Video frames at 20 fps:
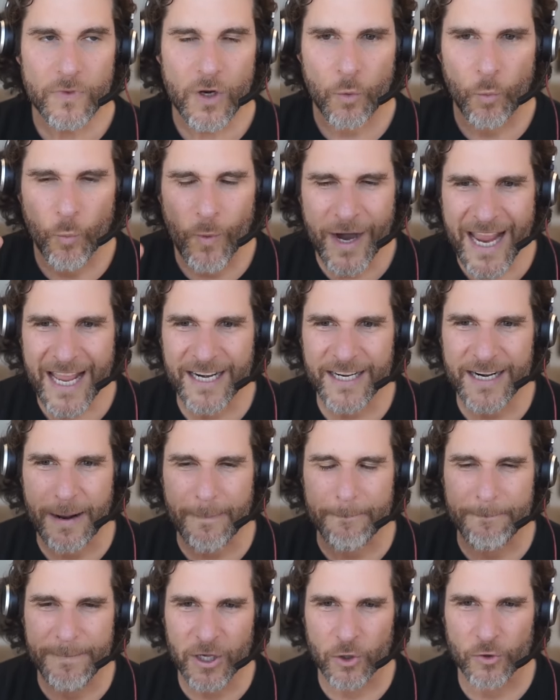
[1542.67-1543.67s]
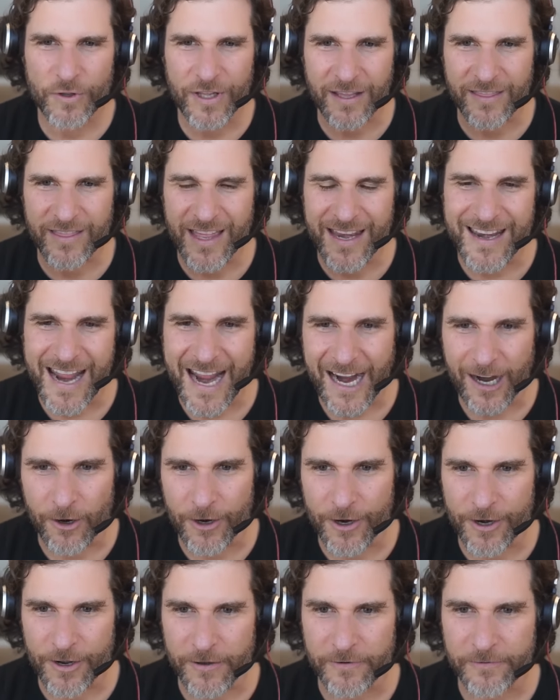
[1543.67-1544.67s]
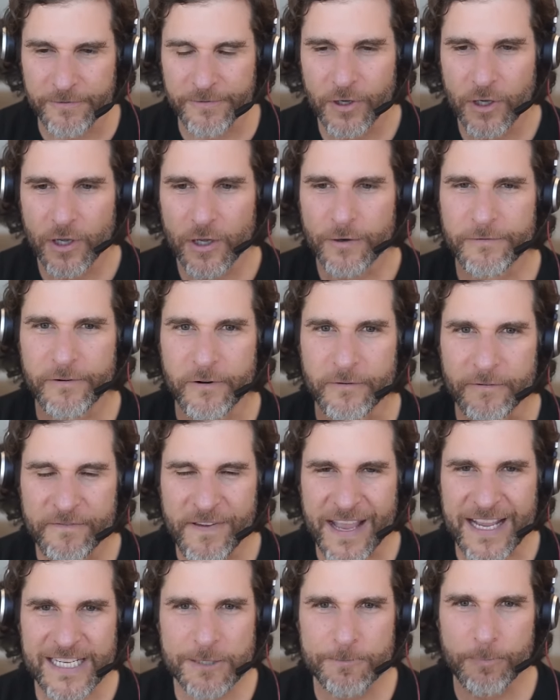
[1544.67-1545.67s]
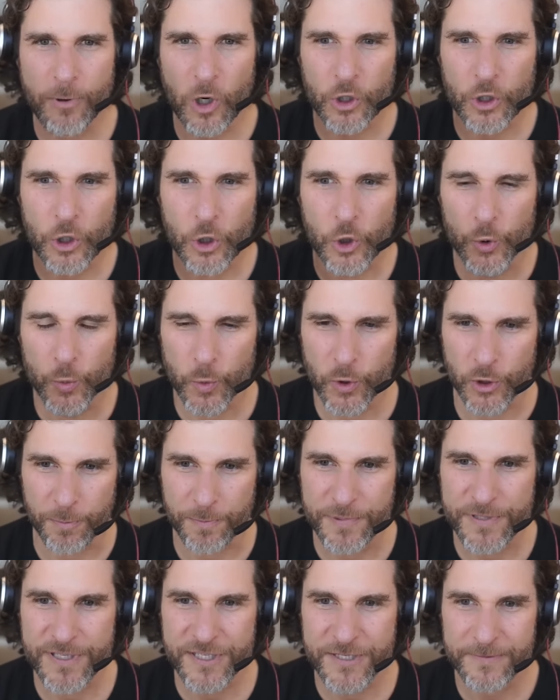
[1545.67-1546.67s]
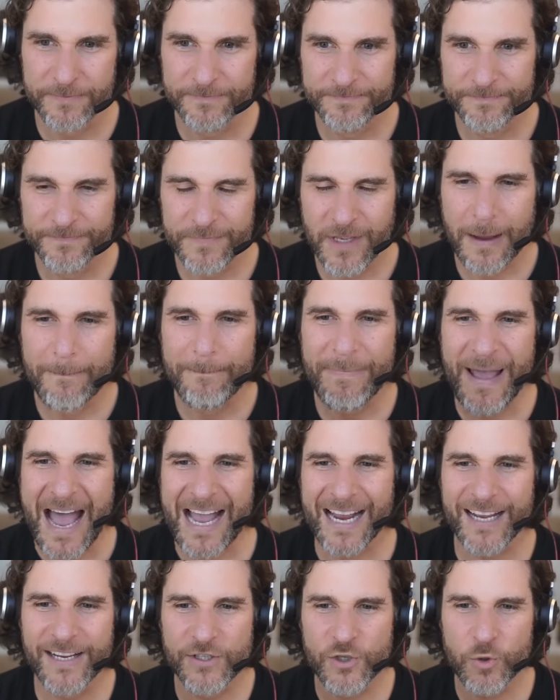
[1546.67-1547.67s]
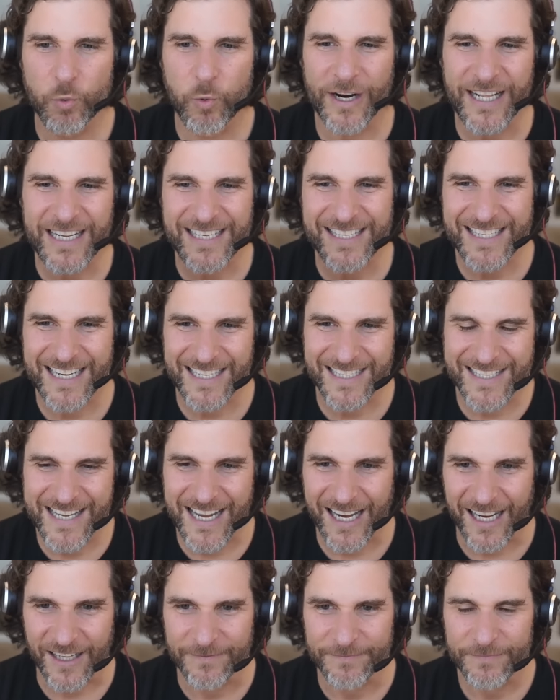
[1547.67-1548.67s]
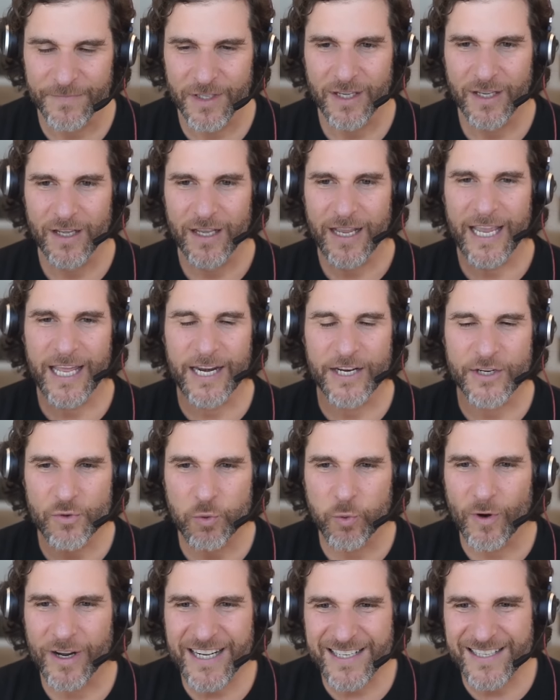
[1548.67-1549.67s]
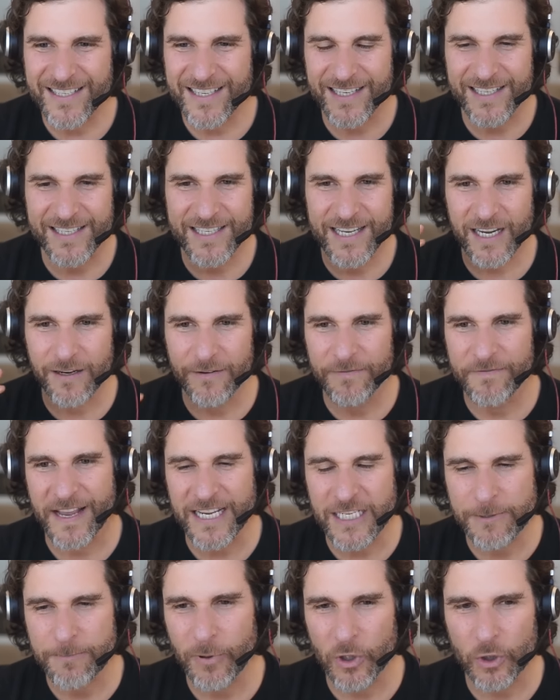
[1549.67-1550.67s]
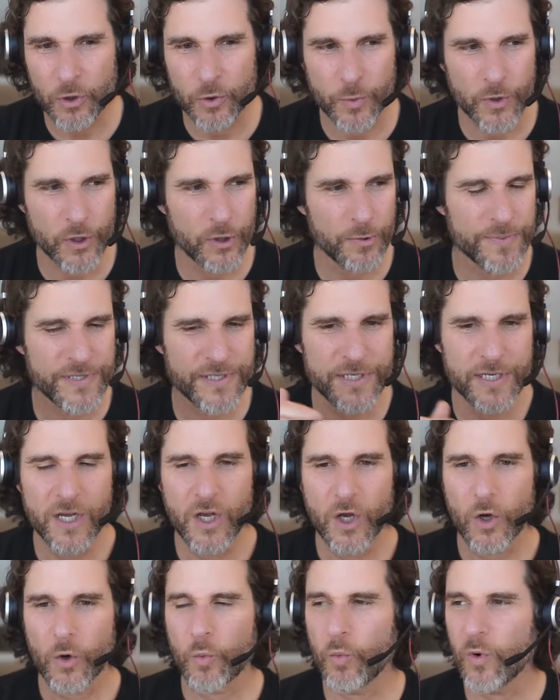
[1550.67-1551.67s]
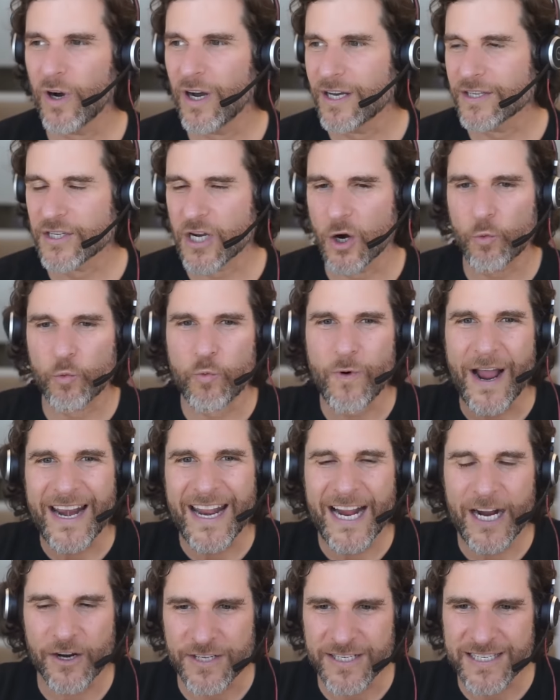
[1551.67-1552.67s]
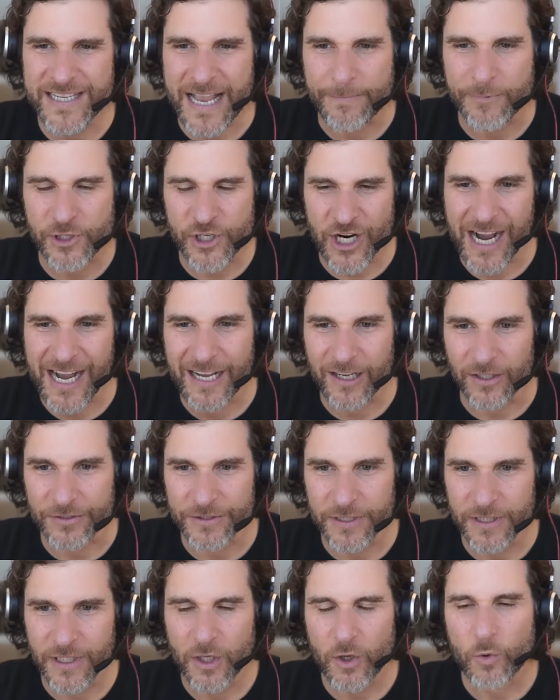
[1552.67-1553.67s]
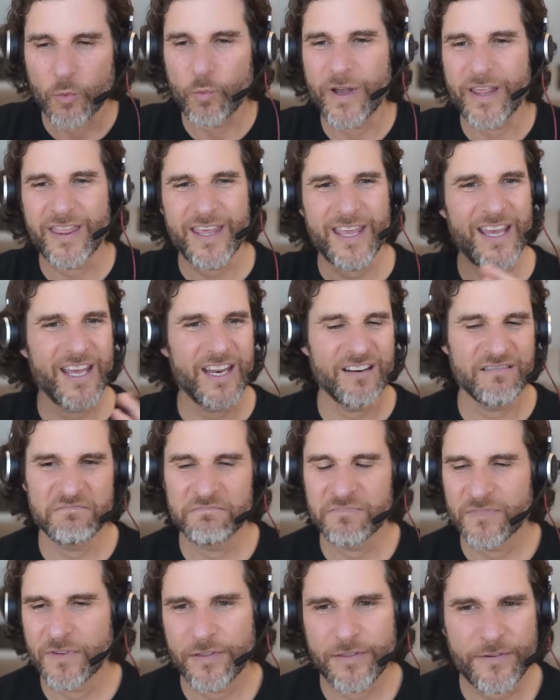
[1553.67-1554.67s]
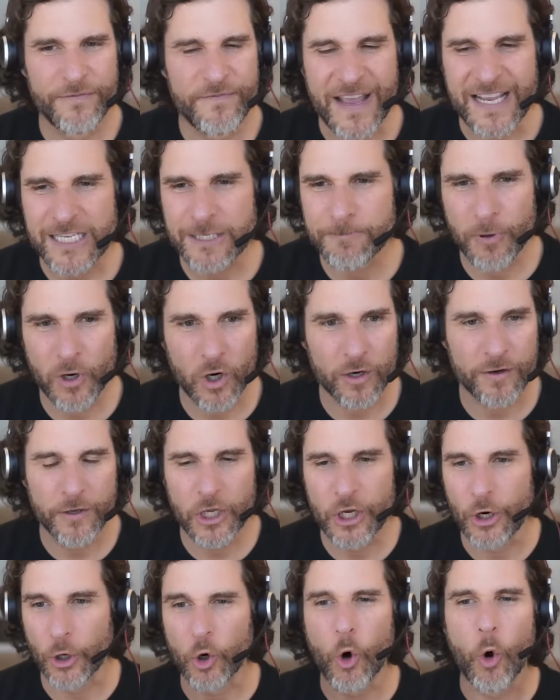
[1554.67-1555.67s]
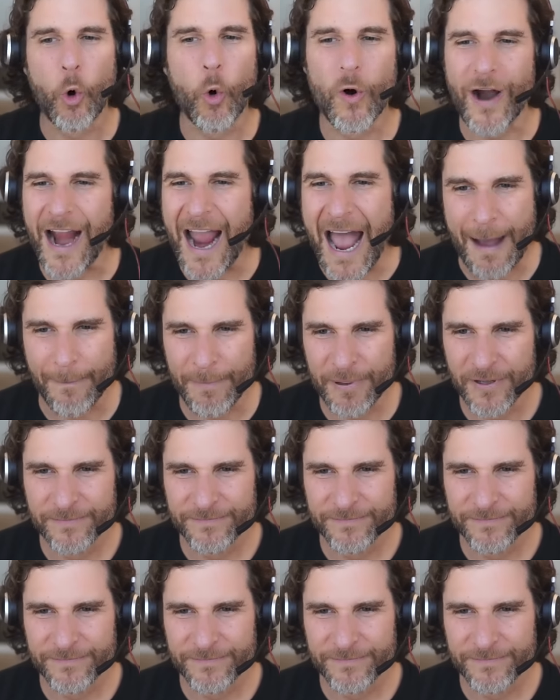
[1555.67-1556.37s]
we ended up building the narrative for Facebook groups back in 2016. And in 2016, Facebook Groups was a red hair stepchild within the Facebook you know, core app.